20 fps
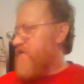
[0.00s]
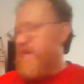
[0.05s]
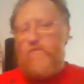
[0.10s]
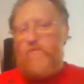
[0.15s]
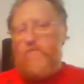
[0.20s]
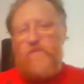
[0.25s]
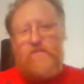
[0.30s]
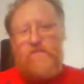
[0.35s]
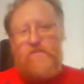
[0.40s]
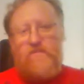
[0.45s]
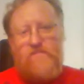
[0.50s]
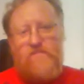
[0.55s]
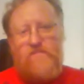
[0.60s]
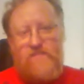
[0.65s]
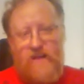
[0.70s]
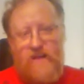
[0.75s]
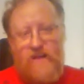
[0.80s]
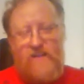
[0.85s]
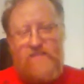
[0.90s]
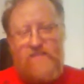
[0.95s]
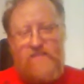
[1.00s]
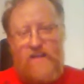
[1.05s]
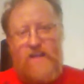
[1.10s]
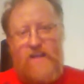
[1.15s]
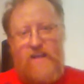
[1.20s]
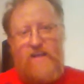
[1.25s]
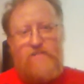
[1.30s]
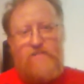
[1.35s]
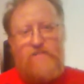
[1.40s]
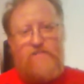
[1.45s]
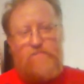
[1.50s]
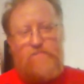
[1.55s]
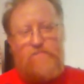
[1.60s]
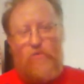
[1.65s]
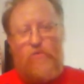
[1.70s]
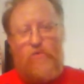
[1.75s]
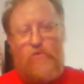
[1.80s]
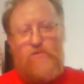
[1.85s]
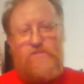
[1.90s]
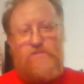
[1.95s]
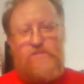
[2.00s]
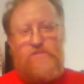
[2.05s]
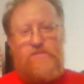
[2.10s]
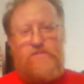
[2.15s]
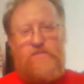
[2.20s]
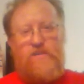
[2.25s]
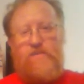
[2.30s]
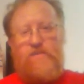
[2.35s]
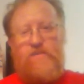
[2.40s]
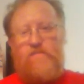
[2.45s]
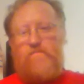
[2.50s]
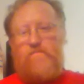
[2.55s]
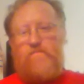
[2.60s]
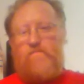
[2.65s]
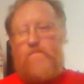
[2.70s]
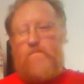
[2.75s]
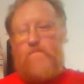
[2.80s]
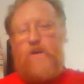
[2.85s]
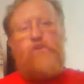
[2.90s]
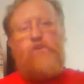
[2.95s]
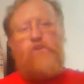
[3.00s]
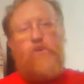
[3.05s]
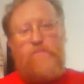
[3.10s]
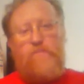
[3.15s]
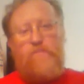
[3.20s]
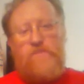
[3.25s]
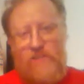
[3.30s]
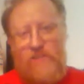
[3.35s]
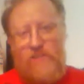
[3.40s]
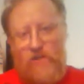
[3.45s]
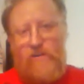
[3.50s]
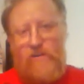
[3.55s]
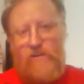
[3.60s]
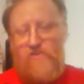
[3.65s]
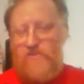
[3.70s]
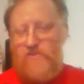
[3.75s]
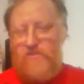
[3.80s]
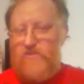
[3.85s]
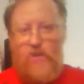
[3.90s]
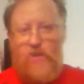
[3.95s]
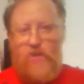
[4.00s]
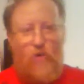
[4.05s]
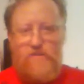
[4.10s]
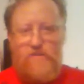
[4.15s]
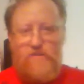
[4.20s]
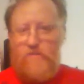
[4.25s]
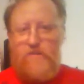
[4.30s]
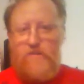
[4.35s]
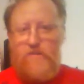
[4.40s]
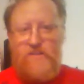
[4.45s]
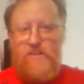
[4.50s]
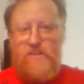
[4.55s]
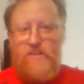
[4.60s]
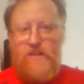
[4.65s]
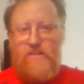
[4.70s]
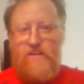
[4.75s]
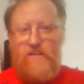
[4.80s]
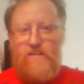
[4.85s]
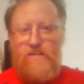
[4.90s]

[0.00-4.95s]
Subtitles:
thing with sex and sports is a group of cheerleaders is always appreciated.